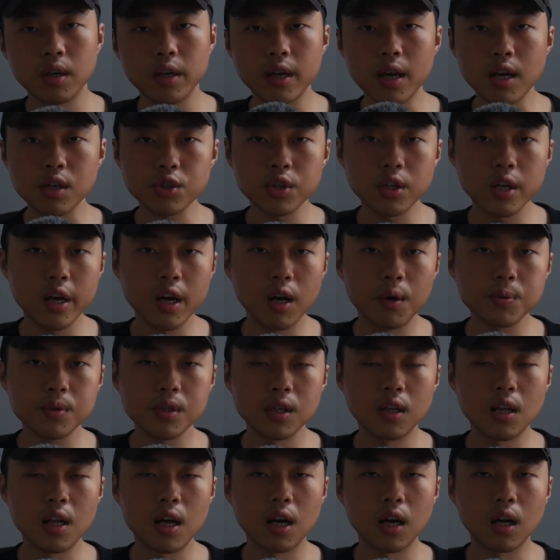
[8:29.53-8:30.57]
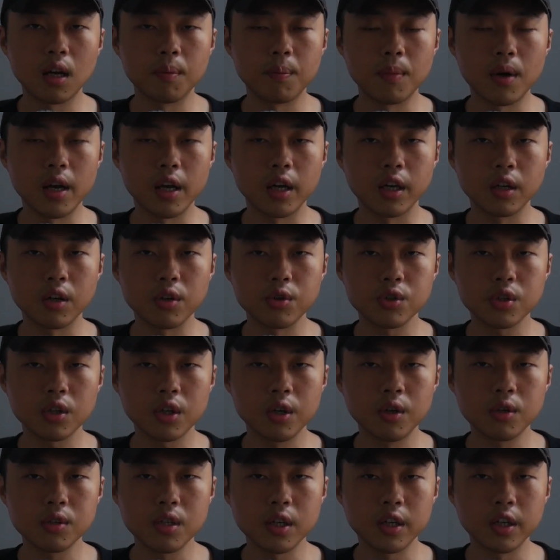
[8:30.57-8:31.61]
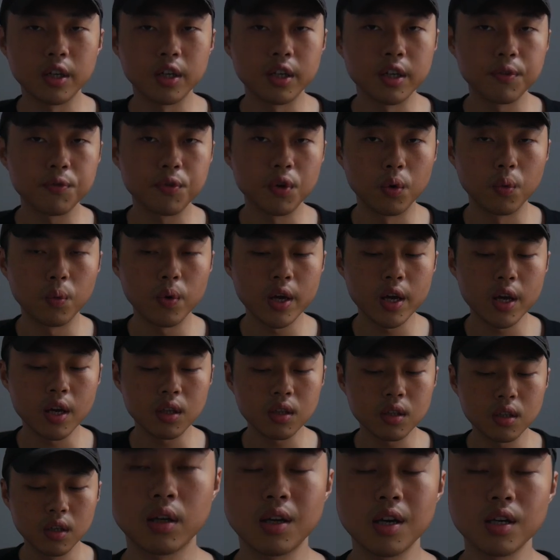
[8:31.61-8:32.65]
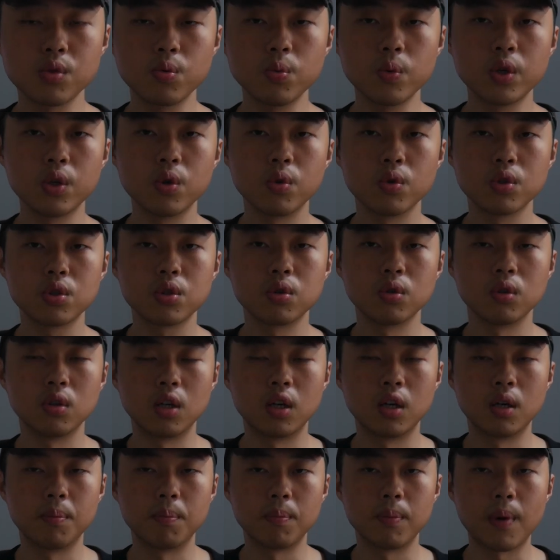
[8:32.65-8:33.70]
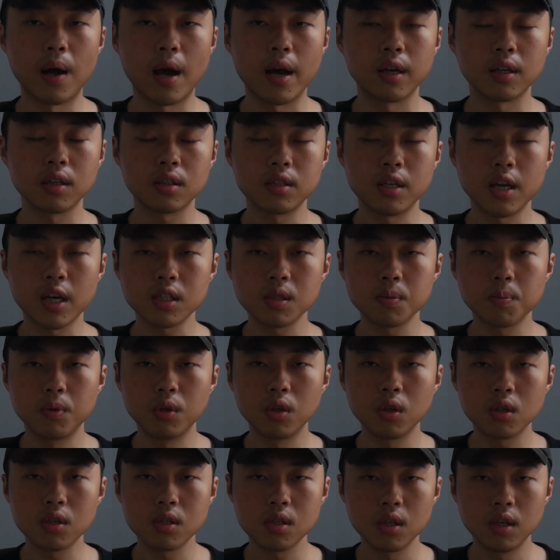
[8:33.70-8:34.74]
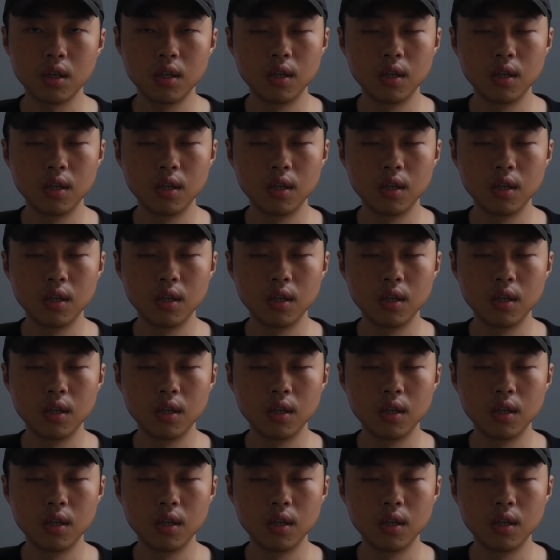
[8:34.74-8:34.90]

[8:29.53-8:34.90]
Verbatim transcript: It actually helps a lot on my English skills in a different way because we used to learn by textbooks